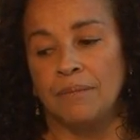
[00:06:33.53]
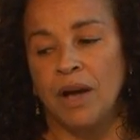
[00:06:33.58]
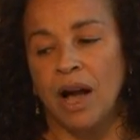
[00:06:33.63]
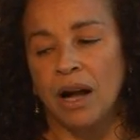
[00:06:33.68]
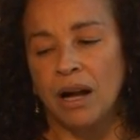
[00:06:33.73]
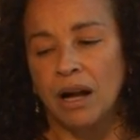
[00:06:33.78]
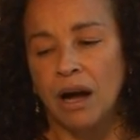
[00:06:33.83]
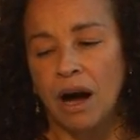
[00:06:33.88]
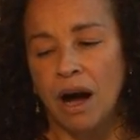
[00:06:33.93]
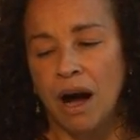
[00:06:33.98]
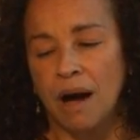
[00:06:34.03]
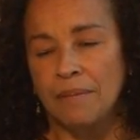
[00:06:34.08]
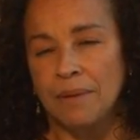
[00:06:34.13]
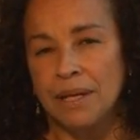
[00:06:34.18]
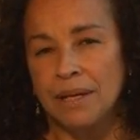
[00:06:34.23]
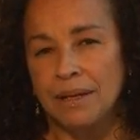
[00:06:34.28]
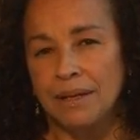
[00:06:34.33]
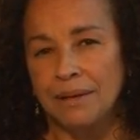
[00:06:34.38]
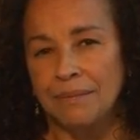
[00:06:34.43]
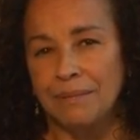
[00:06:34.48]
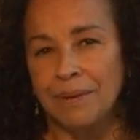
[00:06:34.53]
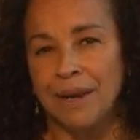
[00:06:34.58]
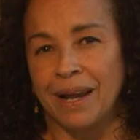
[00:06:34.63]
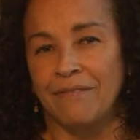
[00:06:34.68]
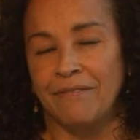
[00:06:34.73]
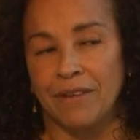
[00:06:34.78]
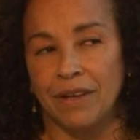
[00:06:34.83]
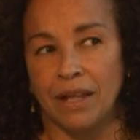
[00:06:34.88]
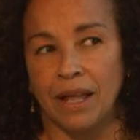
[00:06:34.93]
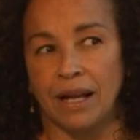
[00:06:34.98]
not common, but
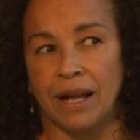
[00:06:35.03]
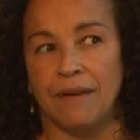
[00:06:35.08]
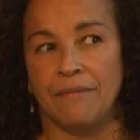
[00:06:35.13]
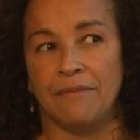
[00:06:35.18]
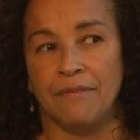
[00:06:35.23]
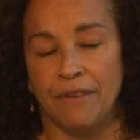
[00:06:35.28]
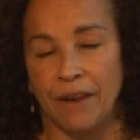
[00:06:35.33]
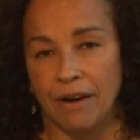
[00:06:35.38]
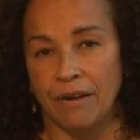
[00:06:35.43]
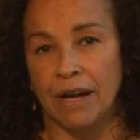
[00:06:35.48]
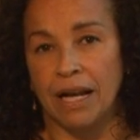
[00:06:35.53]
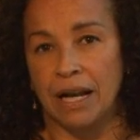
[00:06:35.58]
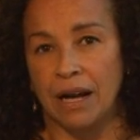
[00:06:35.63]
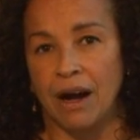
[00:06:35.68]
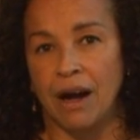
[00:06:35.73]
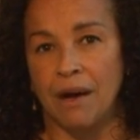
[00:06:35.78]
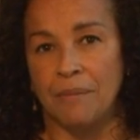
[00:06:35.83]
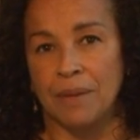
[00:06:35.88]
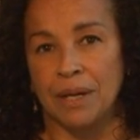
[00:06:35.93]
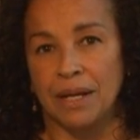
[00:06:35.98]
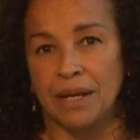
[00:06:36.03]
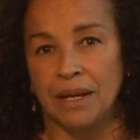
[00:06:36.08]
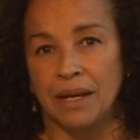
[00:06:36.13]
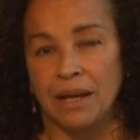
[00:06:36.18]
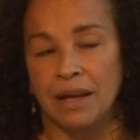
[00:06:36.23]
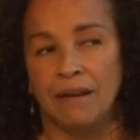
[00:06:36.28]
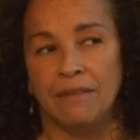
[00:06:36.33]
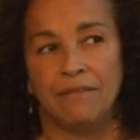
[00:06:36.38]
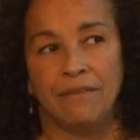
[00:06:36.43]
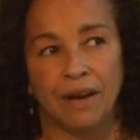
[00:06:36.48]
I feel like I'm very common,
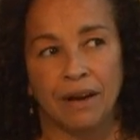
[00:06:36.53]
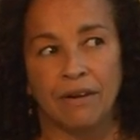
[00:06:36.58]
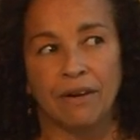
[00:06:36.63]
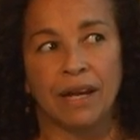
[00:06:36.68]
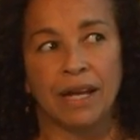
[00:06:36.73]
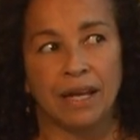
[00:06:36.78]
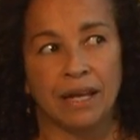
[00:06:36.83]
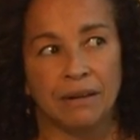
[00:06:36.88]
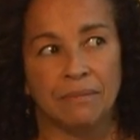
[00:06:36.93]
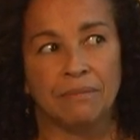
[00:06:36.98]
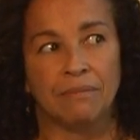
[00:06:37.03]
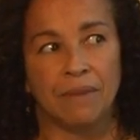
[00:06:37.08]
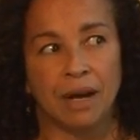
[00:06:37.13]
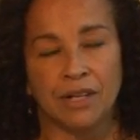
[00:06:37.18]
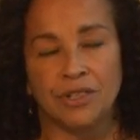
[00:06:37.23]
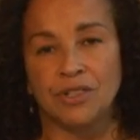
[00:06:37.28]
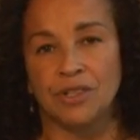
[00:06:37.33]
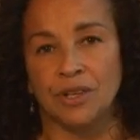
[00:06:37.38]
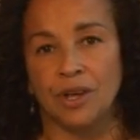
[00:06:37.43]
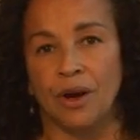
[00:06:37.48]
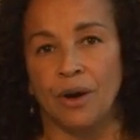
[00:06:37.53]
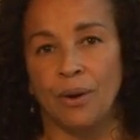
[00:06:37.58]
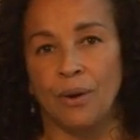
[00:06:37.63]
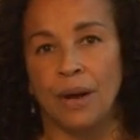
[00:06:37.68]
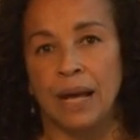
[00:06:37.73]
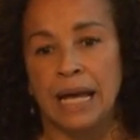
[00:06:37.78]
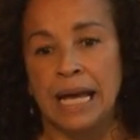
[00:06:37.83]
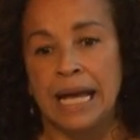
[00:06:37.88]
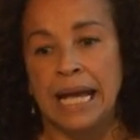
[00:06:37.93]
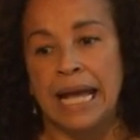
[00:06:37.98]
very much so.
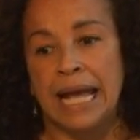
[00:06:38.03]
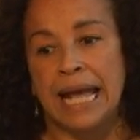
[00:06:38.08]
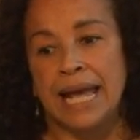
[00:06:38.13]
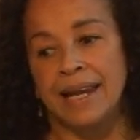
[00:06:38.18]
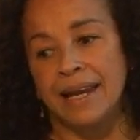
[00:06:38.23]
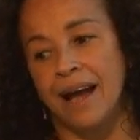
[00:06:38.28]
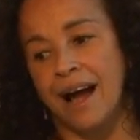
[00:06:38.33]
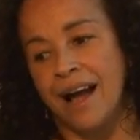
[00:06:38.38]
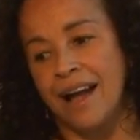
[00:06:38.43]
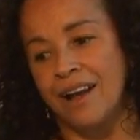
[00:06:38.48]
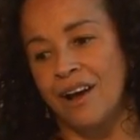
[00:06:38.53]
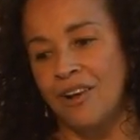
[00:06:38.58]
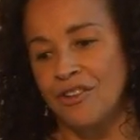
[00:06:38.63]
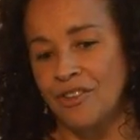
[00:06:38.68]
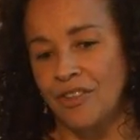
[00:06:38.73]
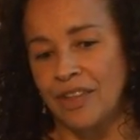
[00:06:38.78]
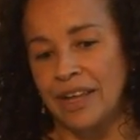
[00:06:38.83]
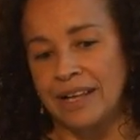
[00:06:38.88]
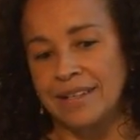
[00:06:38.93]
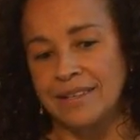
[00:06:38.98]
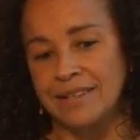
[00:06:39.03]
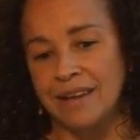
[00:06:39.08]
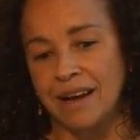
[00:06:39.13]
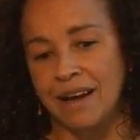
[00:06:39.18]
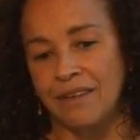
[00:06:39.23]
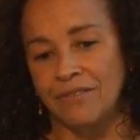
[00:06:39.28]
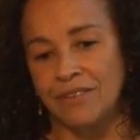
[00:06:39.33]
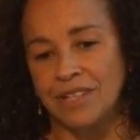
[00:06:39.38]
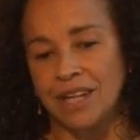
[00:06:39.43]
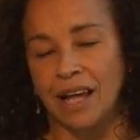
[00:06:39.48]
And I also think it's
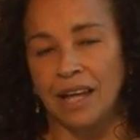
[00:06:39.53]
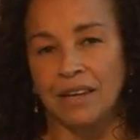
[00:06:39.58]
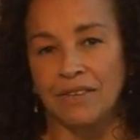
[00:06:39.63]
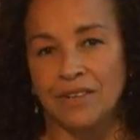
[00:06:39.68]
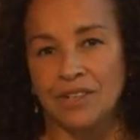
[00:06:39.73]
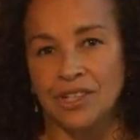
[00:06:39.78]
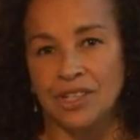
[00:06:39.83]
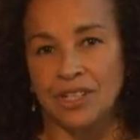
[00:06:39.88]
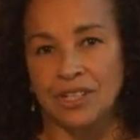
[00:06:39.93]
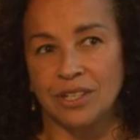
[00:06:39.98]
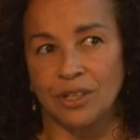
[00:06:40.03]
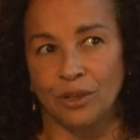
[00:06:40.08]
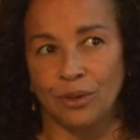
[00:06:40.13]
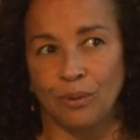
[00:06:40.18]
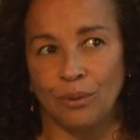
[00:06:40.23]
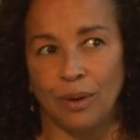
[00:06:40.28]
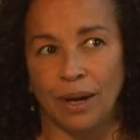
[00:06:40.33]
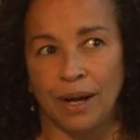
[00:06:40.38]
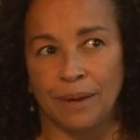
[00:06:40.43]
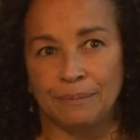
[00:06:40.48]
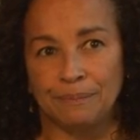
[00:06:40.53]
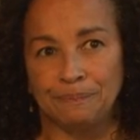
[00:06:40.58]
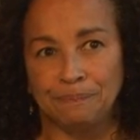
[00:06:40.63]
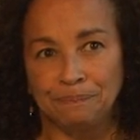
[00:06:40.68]
time for television to